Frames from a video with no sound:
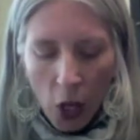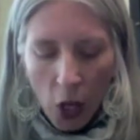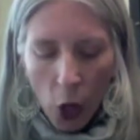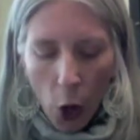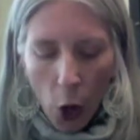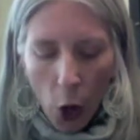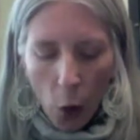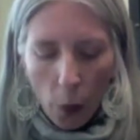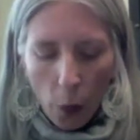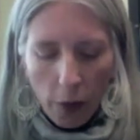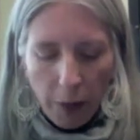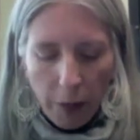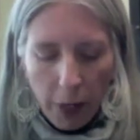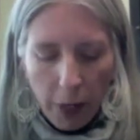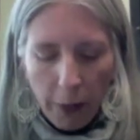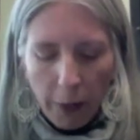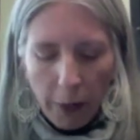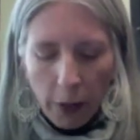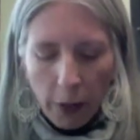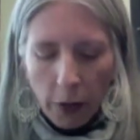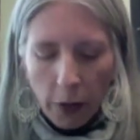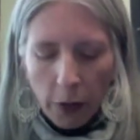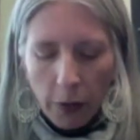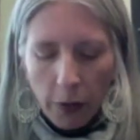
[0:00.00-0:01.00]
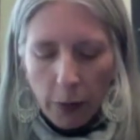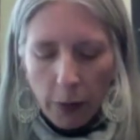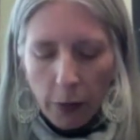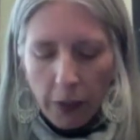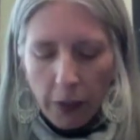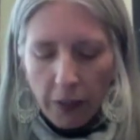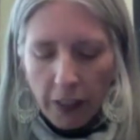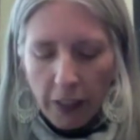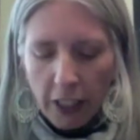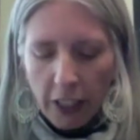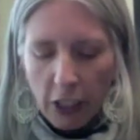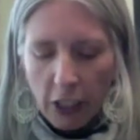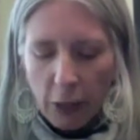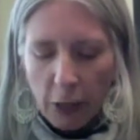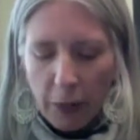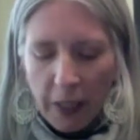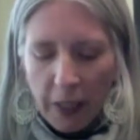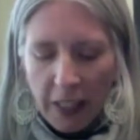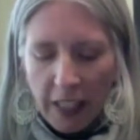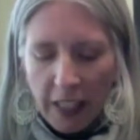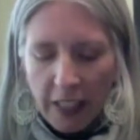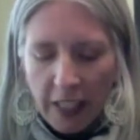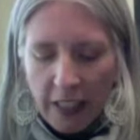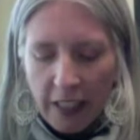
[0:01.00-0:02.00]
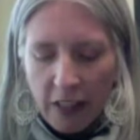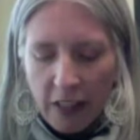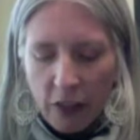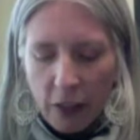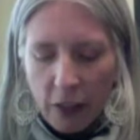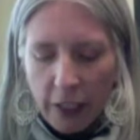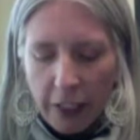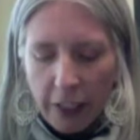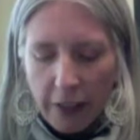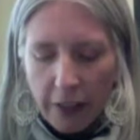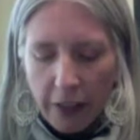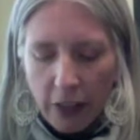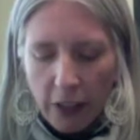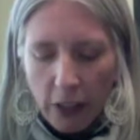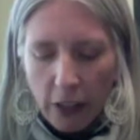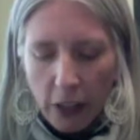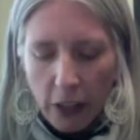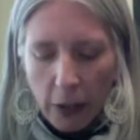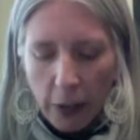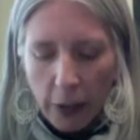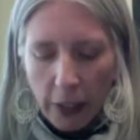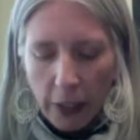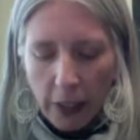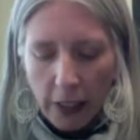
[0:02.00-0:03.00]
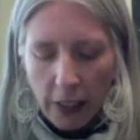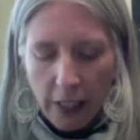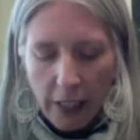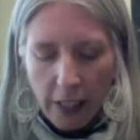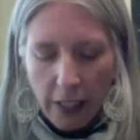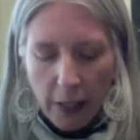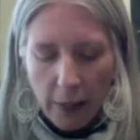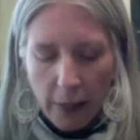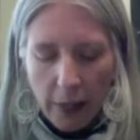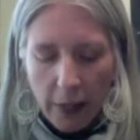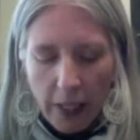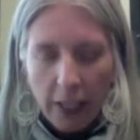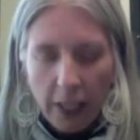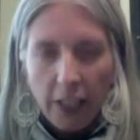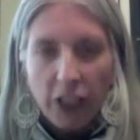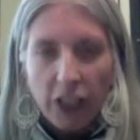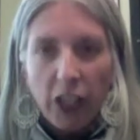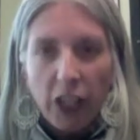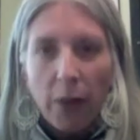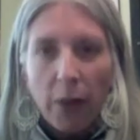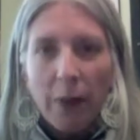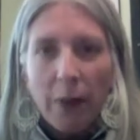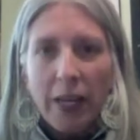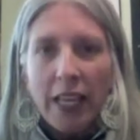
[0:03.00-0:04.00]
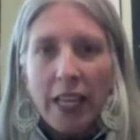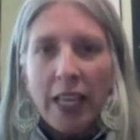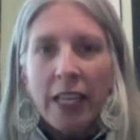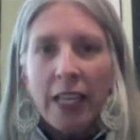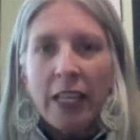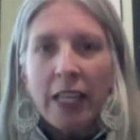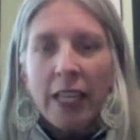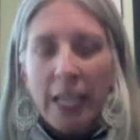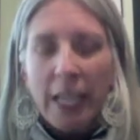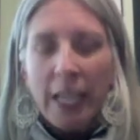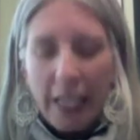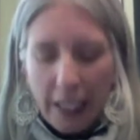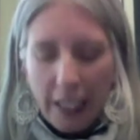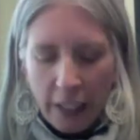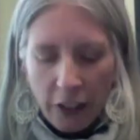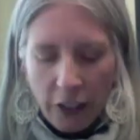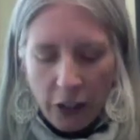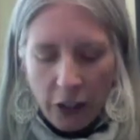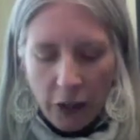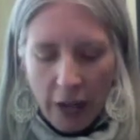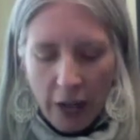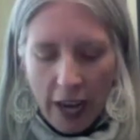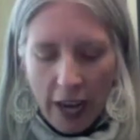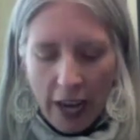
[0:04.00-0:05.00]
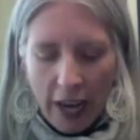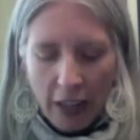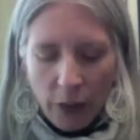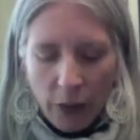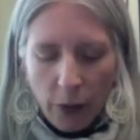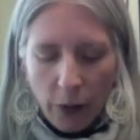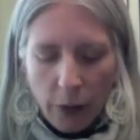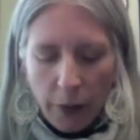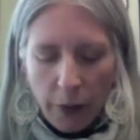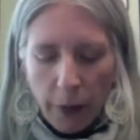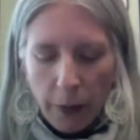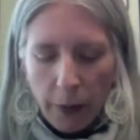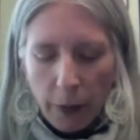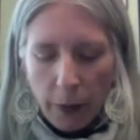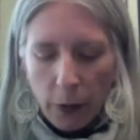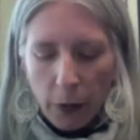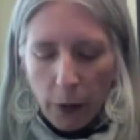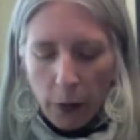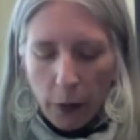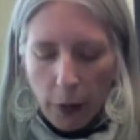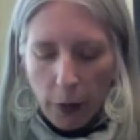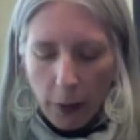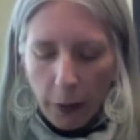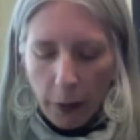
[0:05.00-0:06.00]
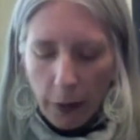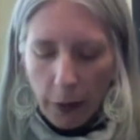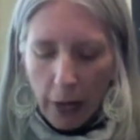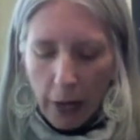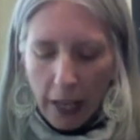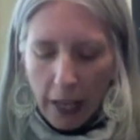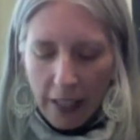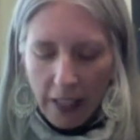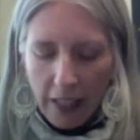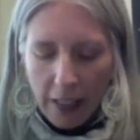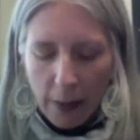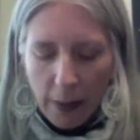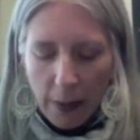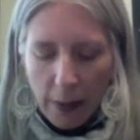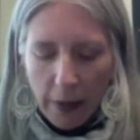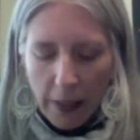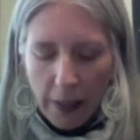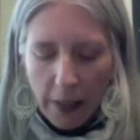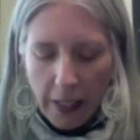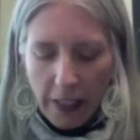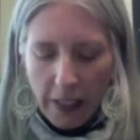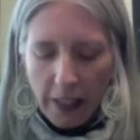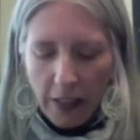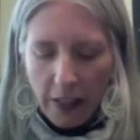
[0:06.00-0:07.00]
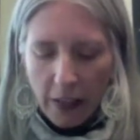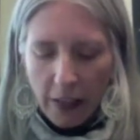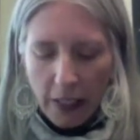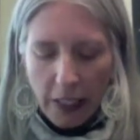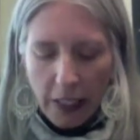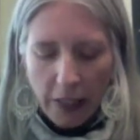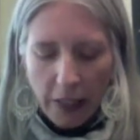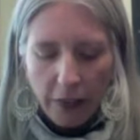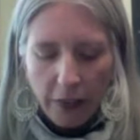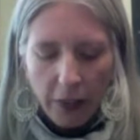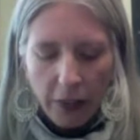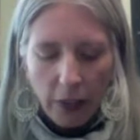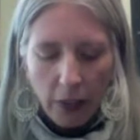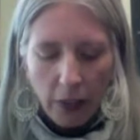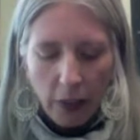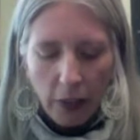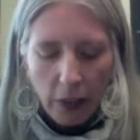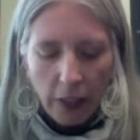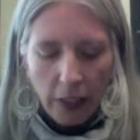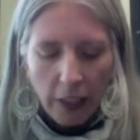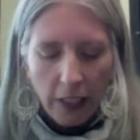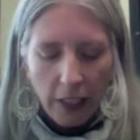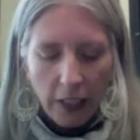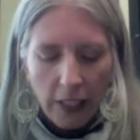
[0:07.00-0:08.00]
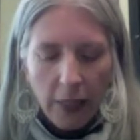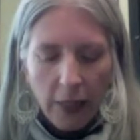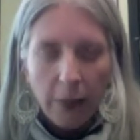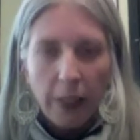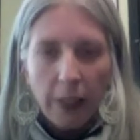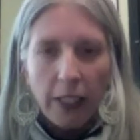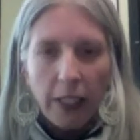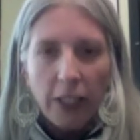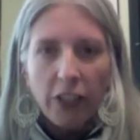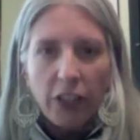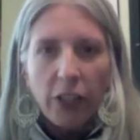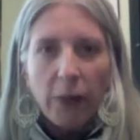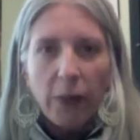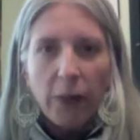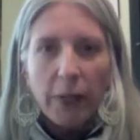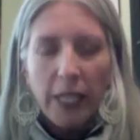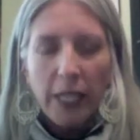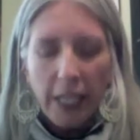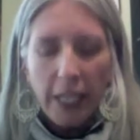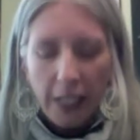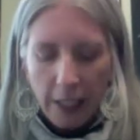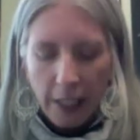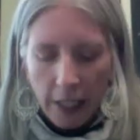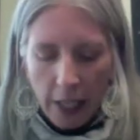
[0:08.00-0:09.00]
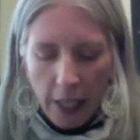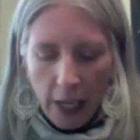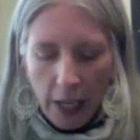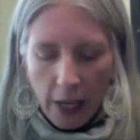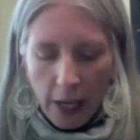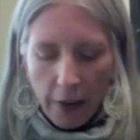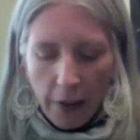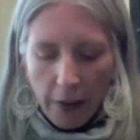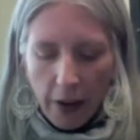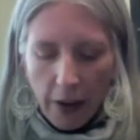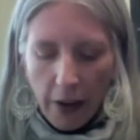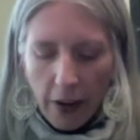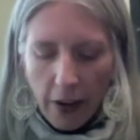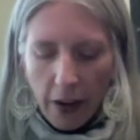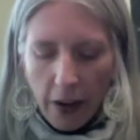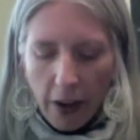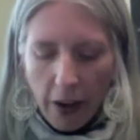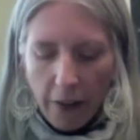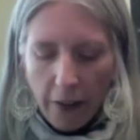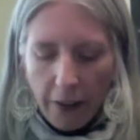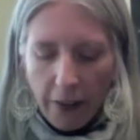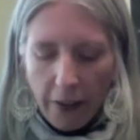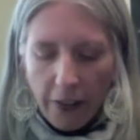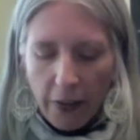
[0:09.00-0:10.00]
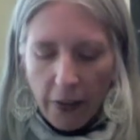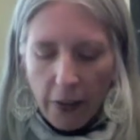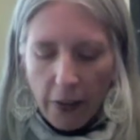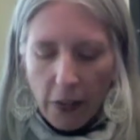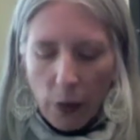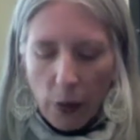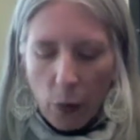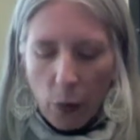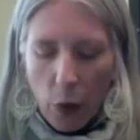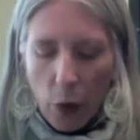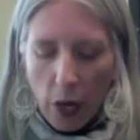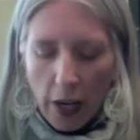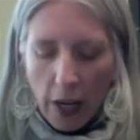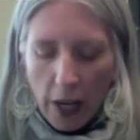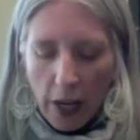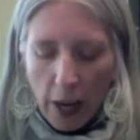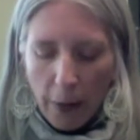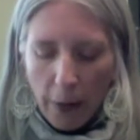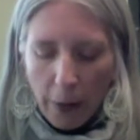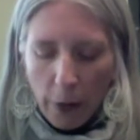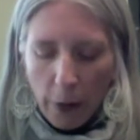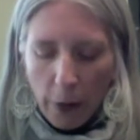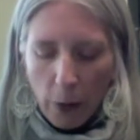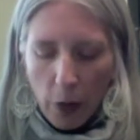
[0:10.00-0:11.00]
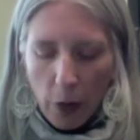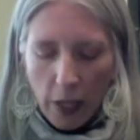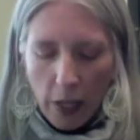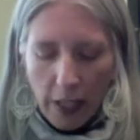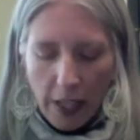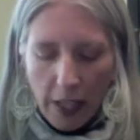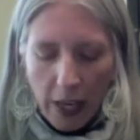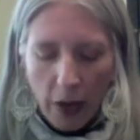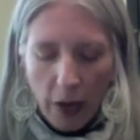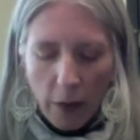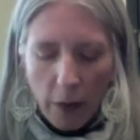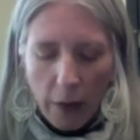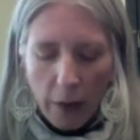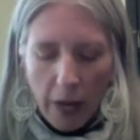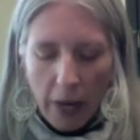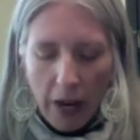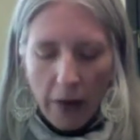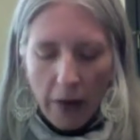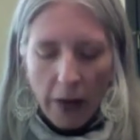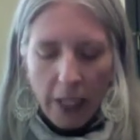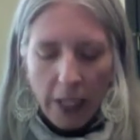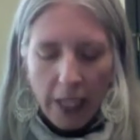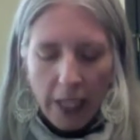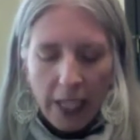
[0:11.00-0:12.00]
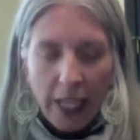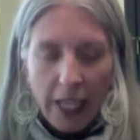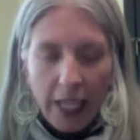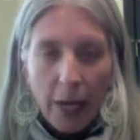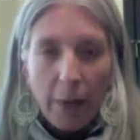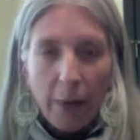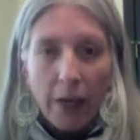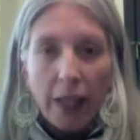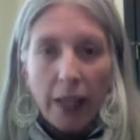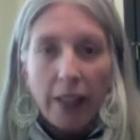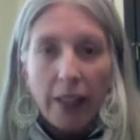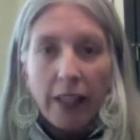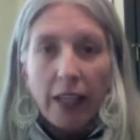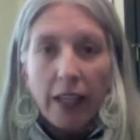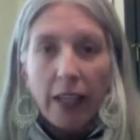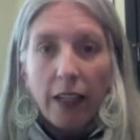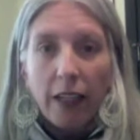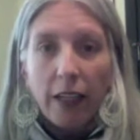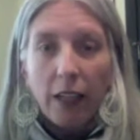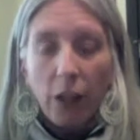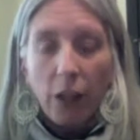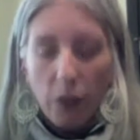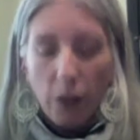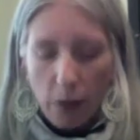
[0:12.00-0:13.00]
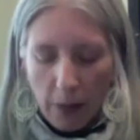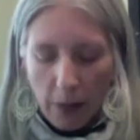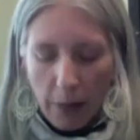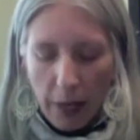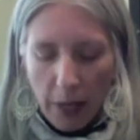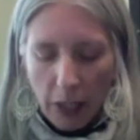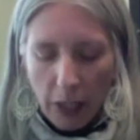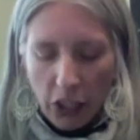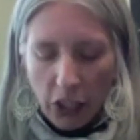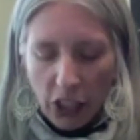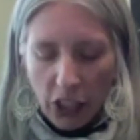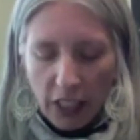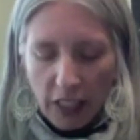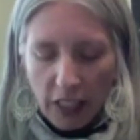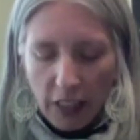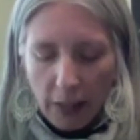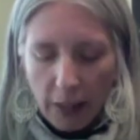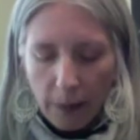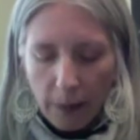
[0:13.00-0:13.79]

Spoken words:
When people who are privileged by the history of colonialism and hegemony interact with people who are oppressed by the history of colonialism and hegemony, very often there is a one-up, one-down power dynamic that goes unmentioned.